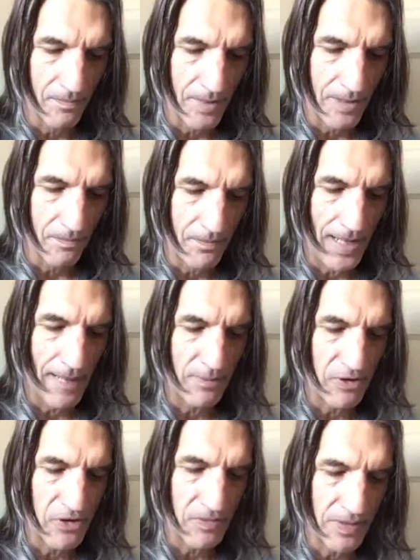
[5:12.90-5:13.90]
by the
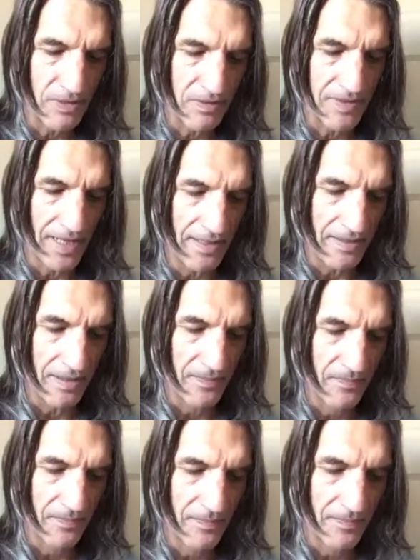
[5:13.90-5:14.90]
baptism unto death,
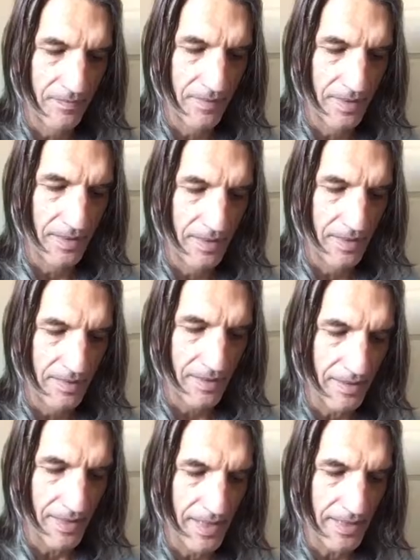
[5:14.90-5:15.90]

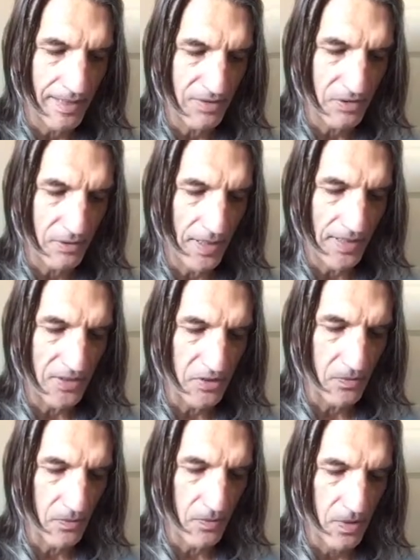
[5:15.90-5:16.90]
that like as
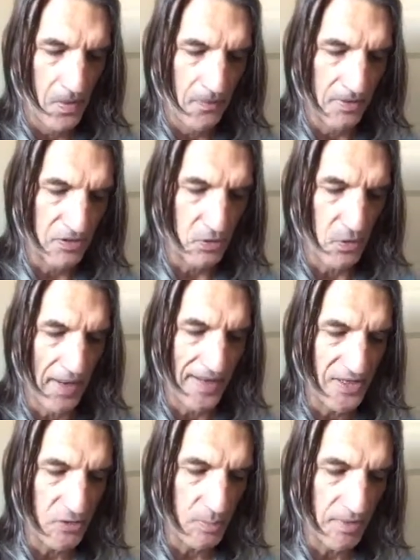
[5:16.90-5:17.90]
Christ was
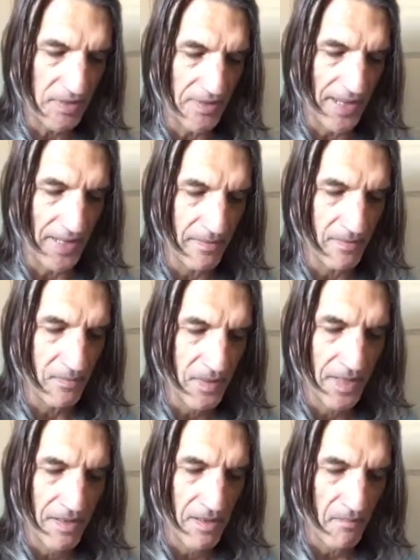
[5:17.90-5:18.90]
raised from the dead
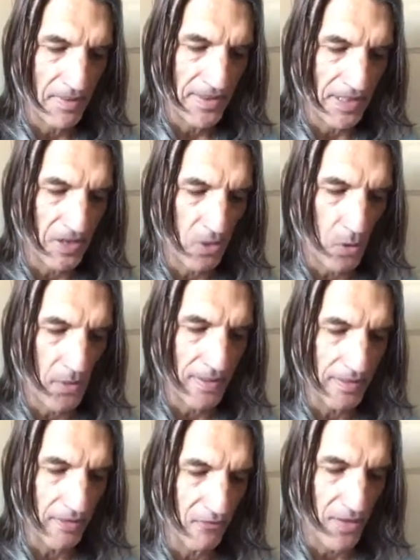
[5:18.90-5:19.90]
by the glory
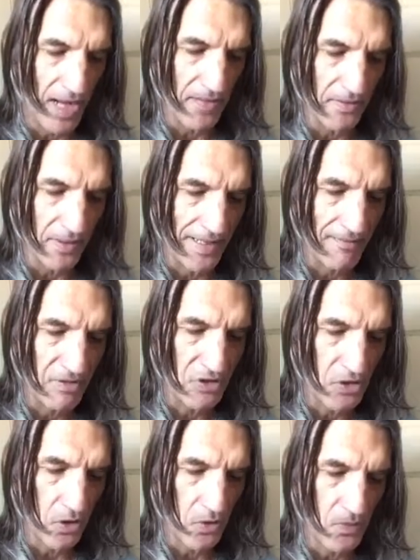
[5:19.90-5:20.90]
of the Father, even
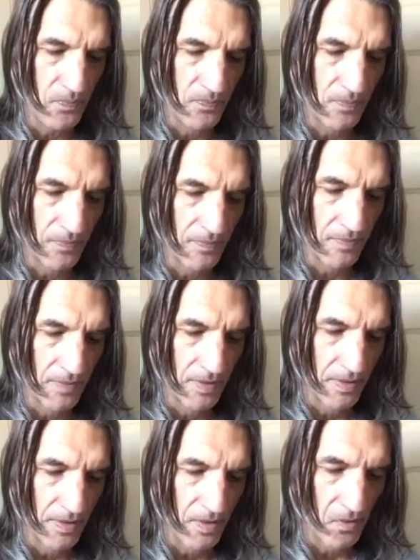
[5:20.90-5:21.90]
so
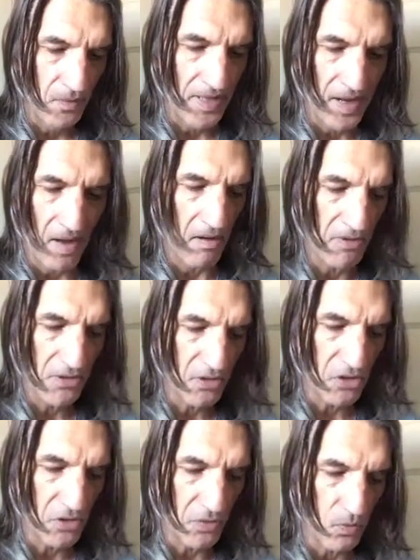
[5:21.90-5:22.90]
we also
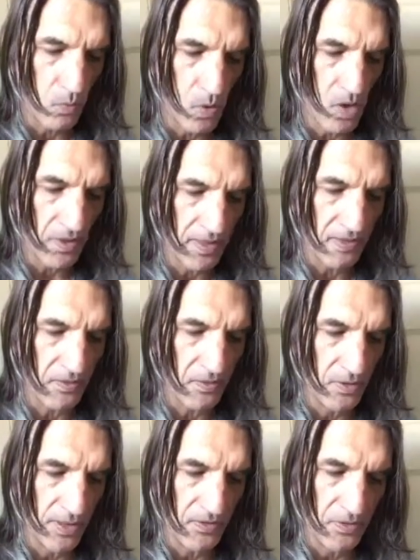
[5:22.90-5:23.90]
should walk
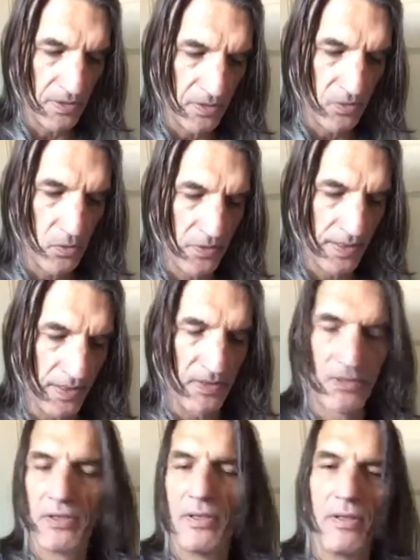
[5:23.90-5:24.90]
in, into the
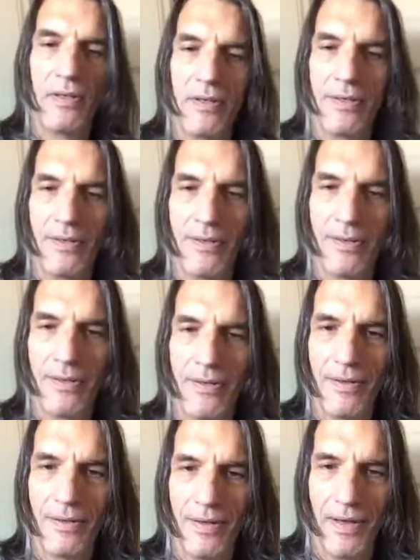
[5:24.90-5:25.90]
newness
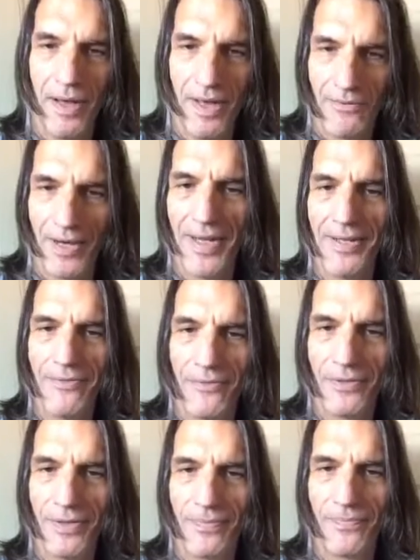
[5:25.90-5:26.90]
of
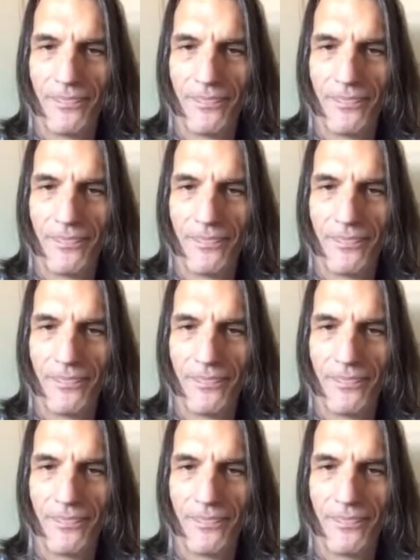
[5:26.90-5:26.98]
life.